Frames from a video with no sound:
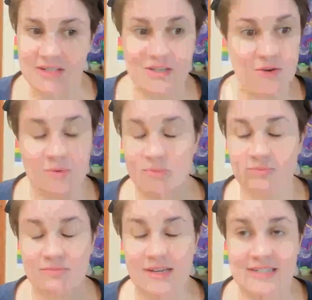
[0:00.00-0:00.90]
So
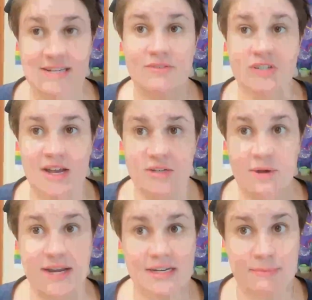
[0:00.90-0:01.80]
it's never tied
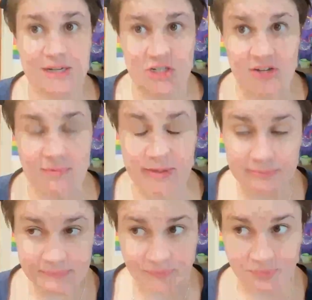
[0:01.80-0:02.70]
to academic achievement.
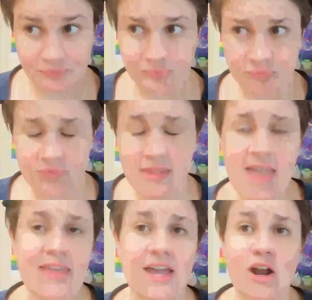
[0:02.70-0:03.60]

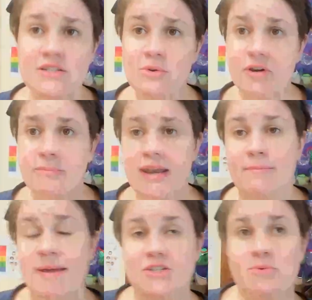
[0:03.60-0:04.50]
They can also earn
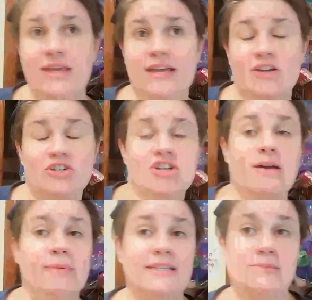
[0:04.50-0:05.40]
money by doing a good
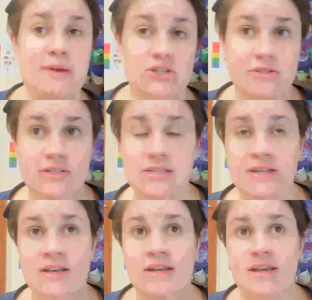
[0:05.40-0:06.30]
job in specials.
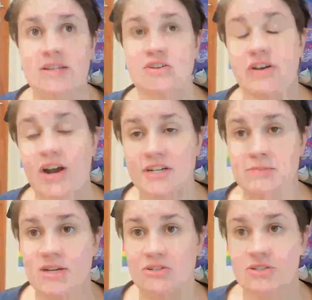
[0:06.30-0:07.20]
During our
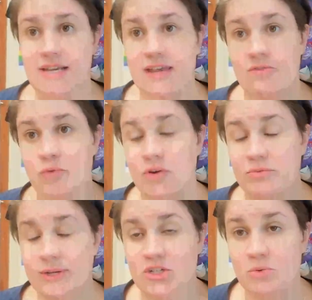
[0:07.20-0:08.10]
specials, they get a 4,
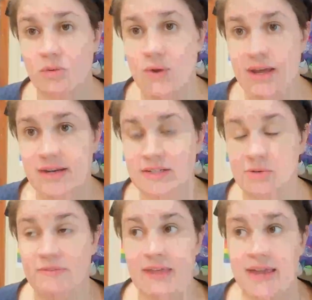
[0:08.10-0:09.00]
3, 2, or 1.
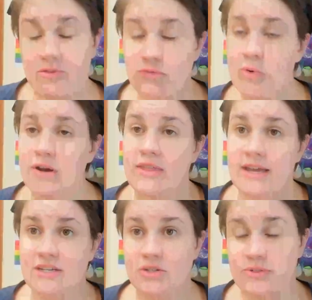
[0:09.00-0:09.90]
So if they get a 4,
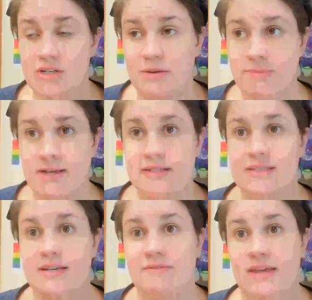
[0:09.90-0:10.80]
they get 2
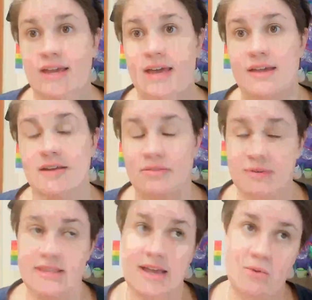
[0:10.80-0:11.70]
Starbucks. If they get a
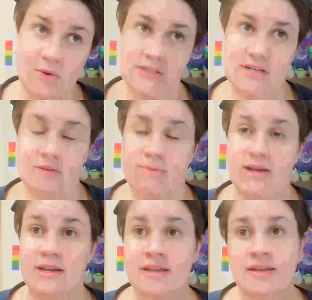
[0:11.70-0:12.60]
3, they get 1
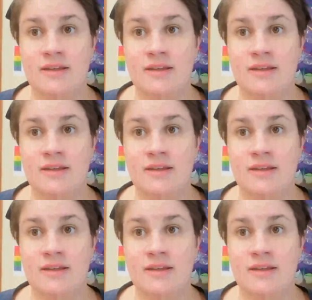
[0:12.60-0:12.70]
Starbucks.